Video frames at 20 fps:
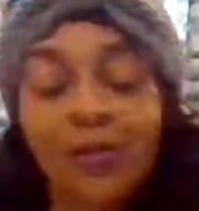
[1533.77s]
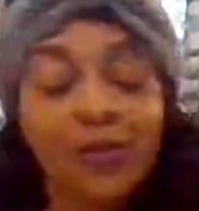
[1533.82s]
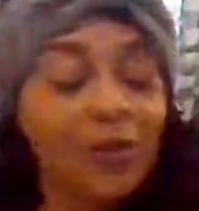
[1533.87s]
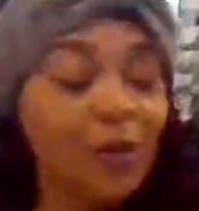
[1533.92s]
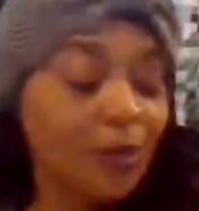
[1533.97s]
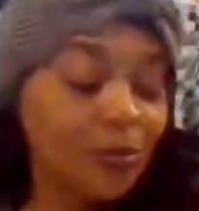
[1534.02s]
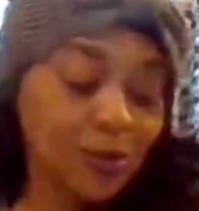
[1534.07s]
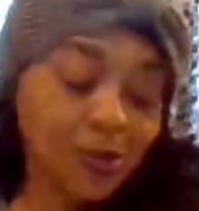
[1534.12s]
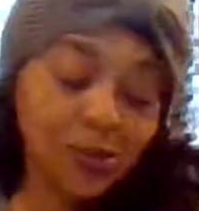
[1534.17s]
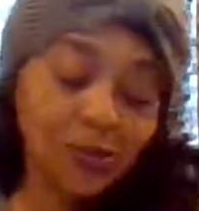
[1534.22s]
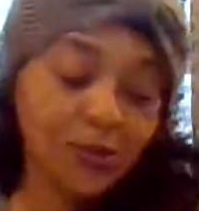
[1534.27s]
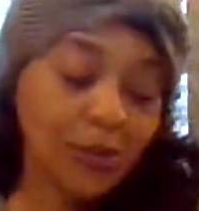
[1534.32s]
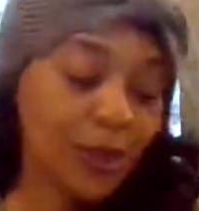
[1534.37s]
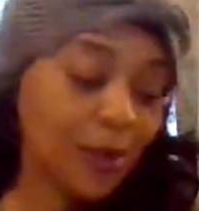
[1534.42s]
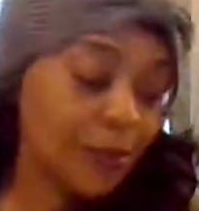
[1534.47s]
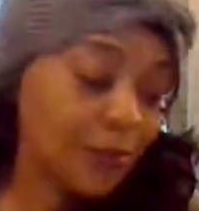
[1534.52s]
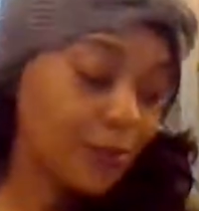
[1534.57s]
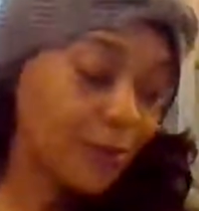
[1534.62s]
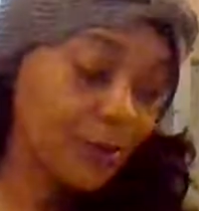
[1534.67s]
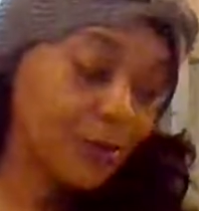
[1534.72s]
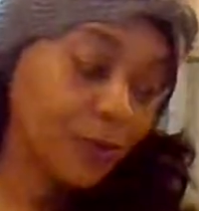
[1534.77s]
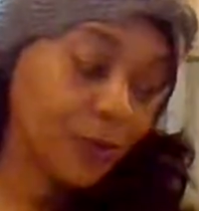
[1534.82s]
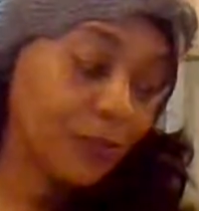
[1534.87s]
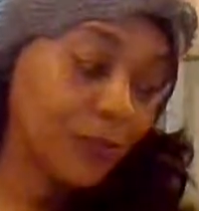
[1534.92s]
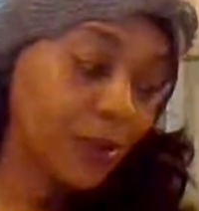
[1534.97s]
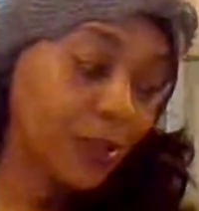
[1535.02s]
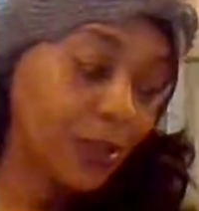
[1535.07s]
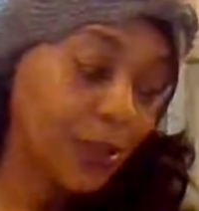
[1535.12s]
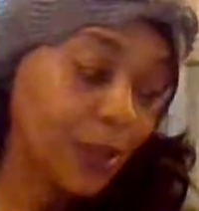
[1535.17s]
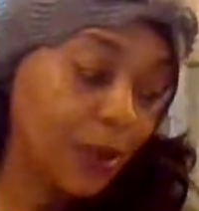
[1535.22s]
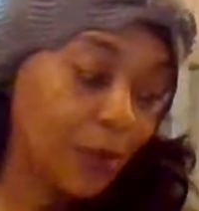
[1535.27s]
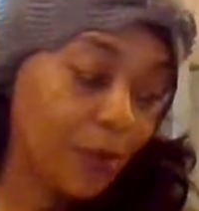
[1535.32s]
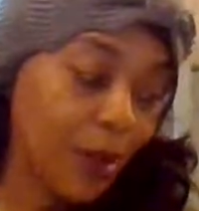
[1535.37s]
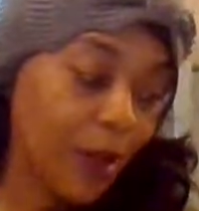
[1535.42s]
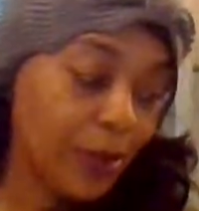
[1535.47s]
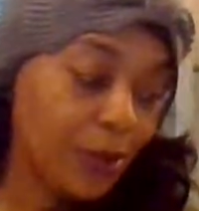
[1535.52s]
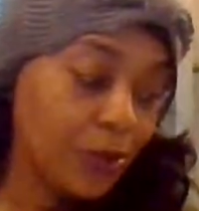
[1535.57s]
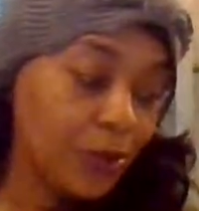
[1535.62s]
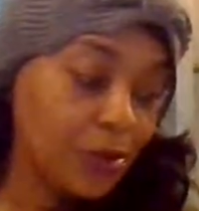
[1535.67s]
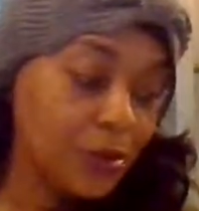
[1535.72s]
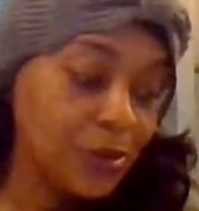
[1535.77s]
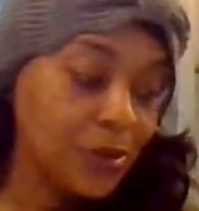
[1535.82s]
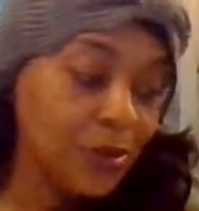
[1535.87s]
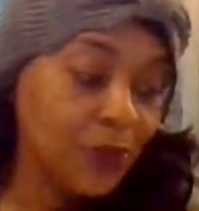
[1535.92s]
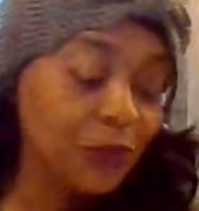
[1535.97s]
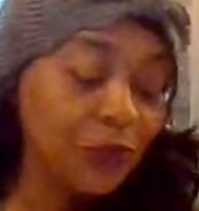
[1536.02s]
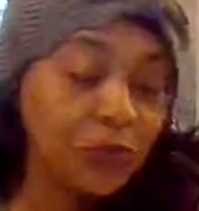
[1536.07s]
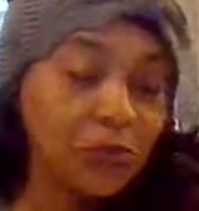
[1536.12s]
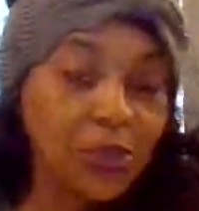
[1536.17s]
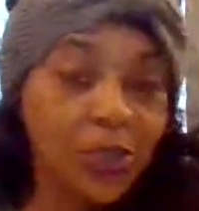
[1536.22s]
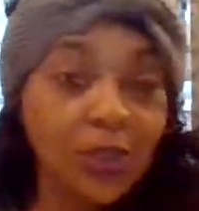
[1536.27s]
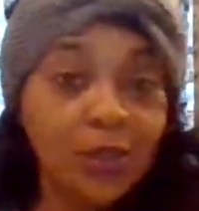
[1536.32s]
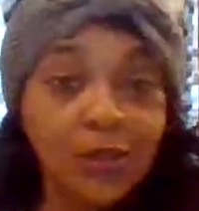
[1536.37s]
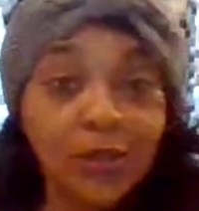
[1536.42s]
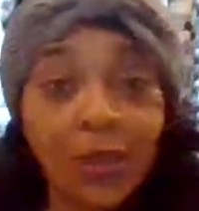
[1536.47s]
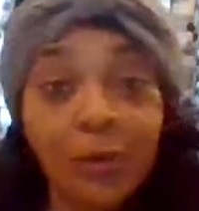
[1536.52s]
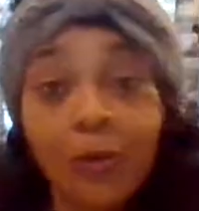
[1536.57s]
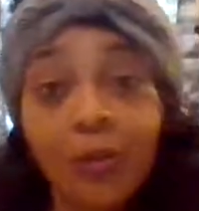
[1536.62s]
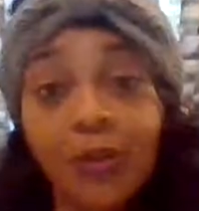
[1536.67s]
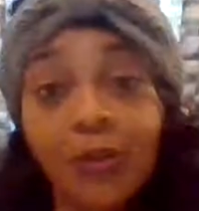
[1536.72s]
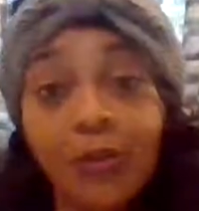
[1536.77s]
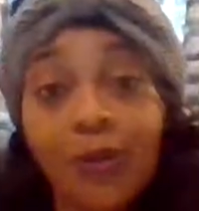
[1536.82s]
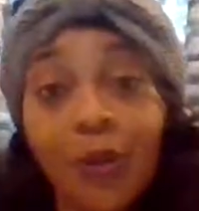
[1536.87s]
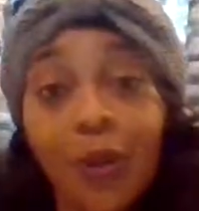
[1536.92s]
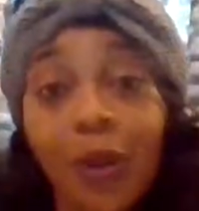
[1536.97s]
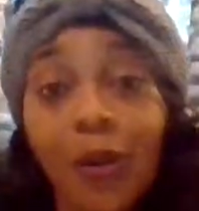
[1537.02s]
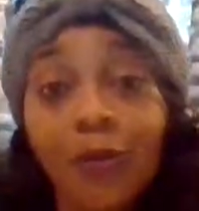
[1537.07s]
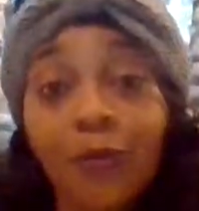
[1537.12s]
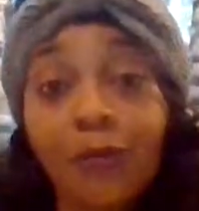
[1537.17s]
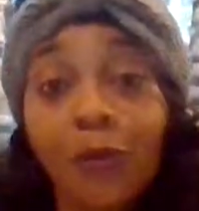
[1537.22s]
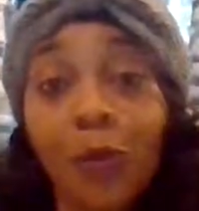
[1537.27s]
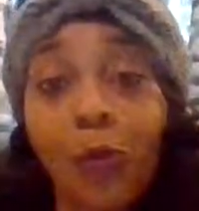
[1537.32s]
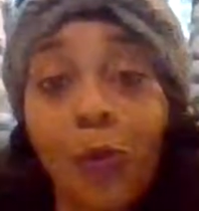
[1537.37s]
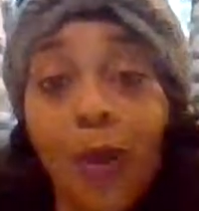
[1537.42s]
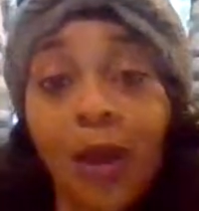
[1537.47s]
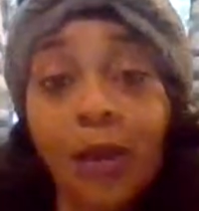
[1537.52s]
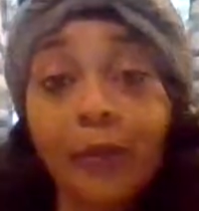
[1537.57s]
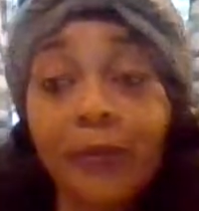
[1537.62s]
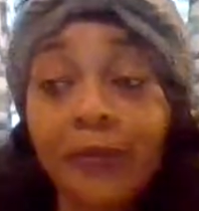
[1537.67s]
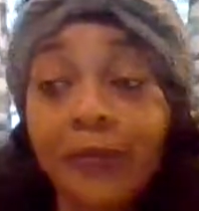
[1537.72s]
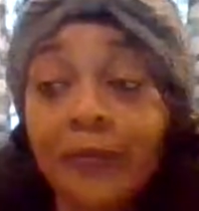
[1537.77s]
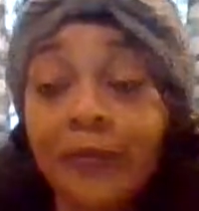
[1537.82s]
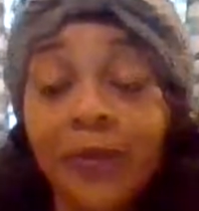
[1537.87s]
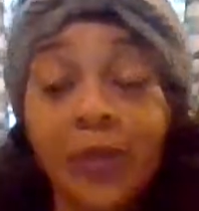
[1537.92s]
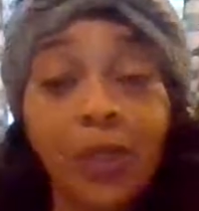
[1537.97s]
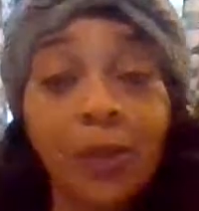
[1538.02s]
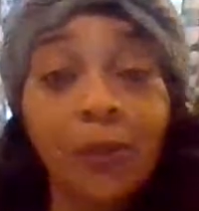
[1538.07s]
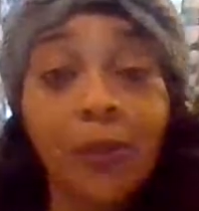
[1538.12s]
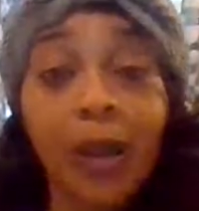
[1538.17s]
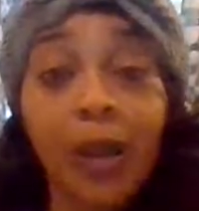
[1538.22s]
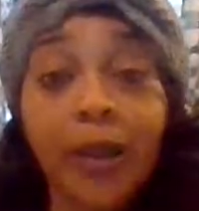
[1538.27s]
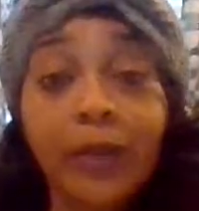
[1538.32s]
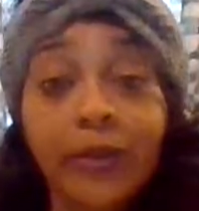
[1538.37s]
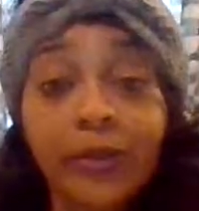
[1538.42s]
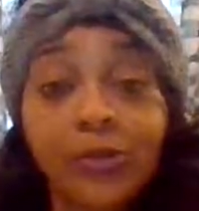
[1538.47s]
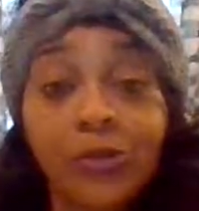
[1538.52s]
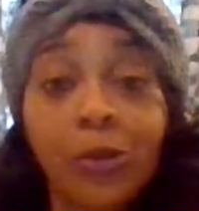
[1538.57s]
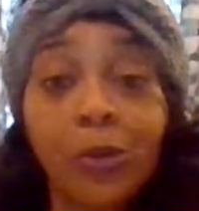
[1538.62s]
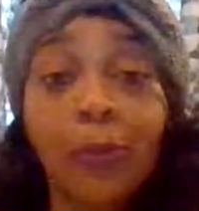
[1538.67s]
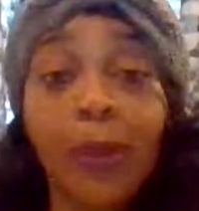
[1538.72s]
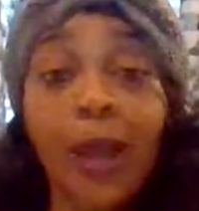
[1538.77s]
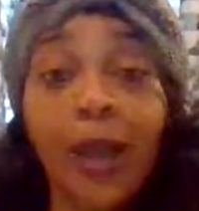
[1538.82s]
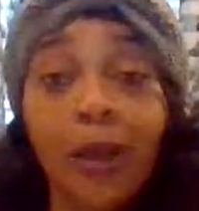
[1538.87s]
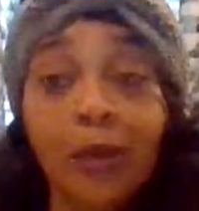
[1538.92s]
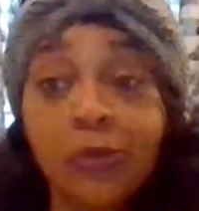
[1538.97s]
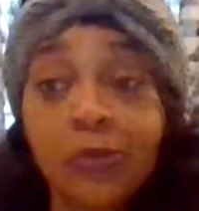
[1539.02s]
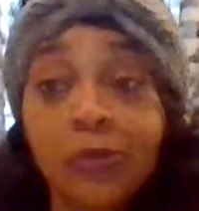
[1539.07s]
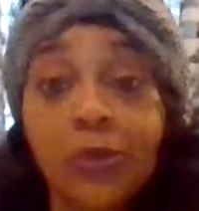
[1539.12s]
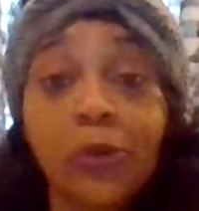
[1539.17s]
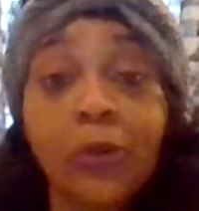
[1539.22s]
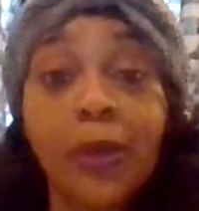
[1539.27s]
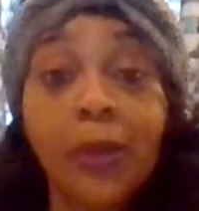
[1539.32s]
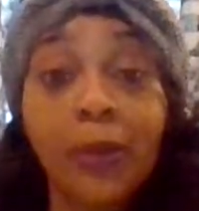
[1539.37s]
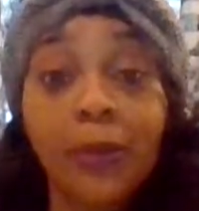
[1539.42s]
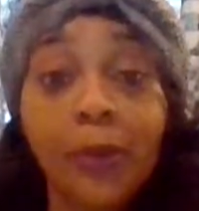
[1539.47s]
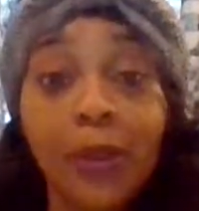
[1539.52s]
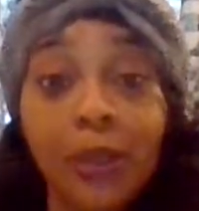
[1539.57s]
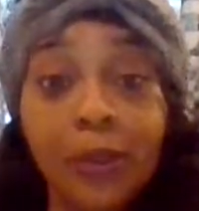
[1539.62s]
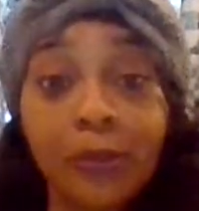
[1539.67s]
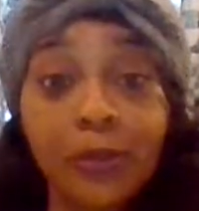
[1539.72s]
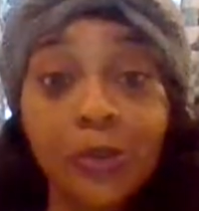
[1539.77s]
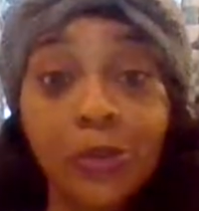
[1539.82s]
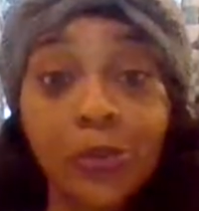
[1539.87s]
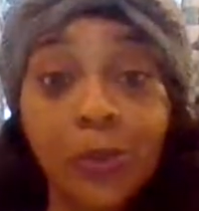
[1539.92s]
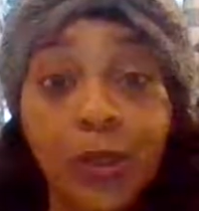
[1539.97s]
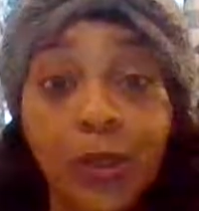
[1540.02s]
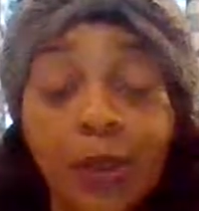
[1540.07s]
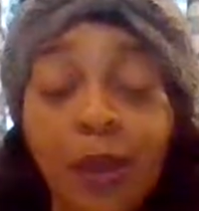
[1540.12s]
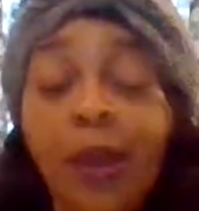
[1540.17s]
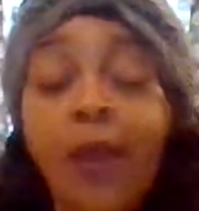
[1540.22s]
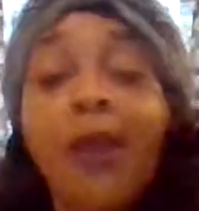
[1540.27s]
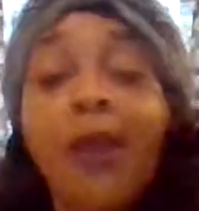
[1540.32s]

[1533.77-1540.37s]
You know, shoot, I've been getting back on these different things. I've been gone for a while and be forget my intro, my outro, and my in-between.